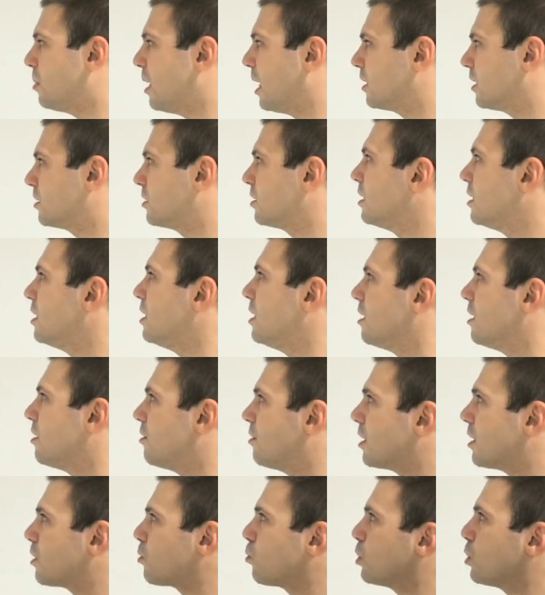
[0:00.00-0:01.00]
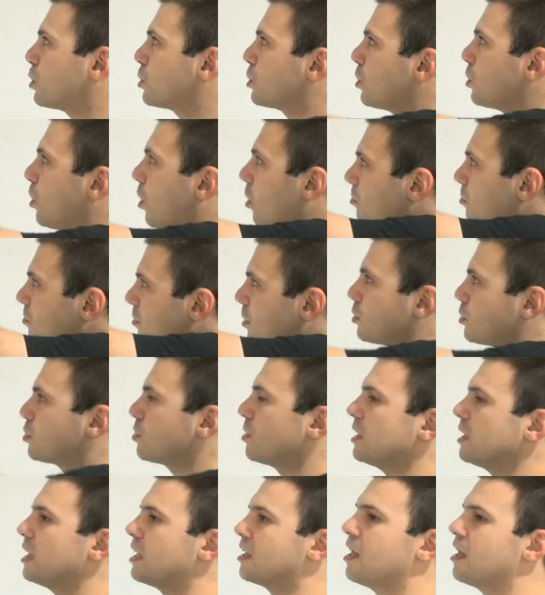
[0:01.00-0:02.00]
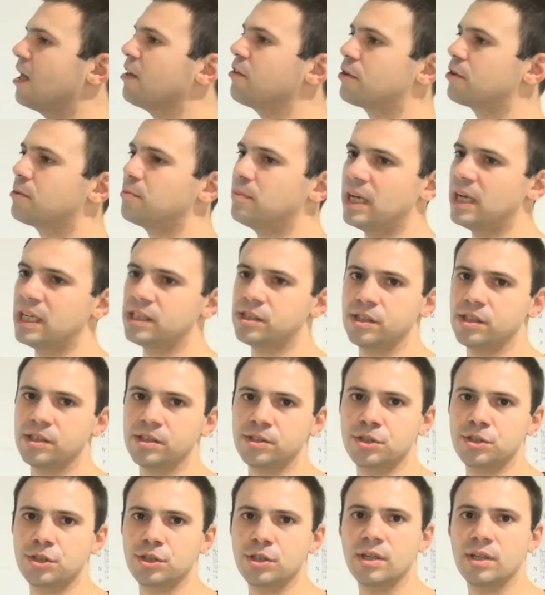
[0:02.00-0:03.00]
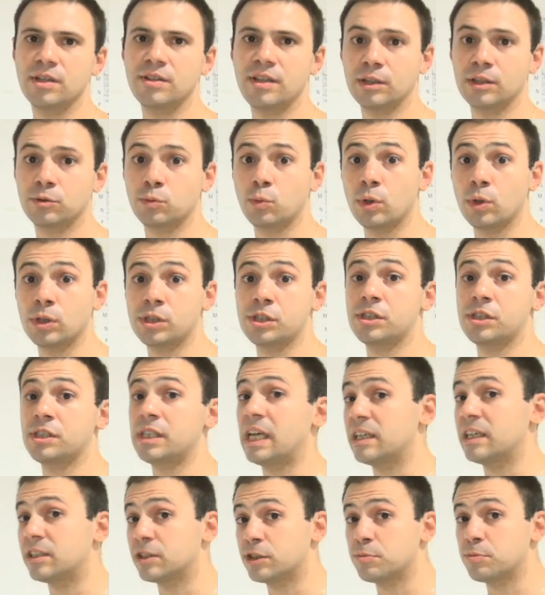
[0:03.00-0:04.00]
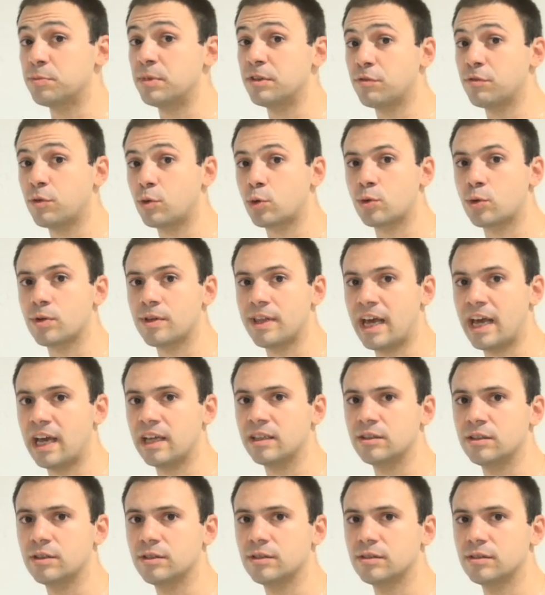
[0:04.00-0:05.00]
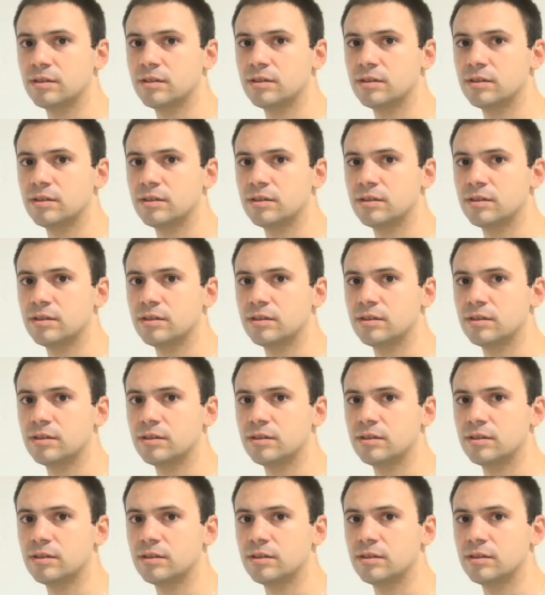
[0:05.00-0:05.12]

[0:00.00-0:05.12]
but there was obviously another message that was sent before that.